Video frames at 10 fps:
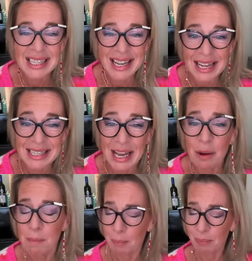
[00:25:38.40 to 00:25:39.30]
It's
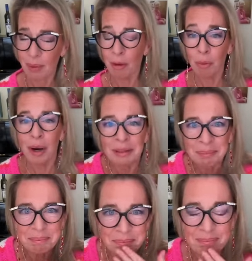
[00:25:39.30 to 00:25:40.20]
dancing. Oh.
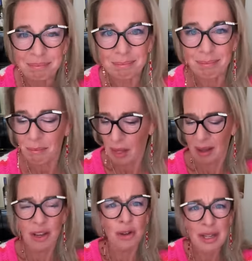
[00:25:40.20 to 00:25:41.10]

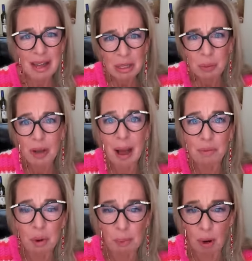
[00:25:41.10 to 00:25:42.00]
You see, that's what
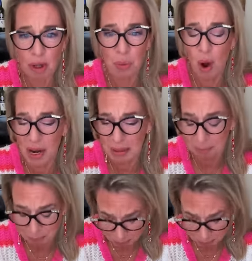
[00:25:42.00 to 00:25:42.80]
happens with posh wine.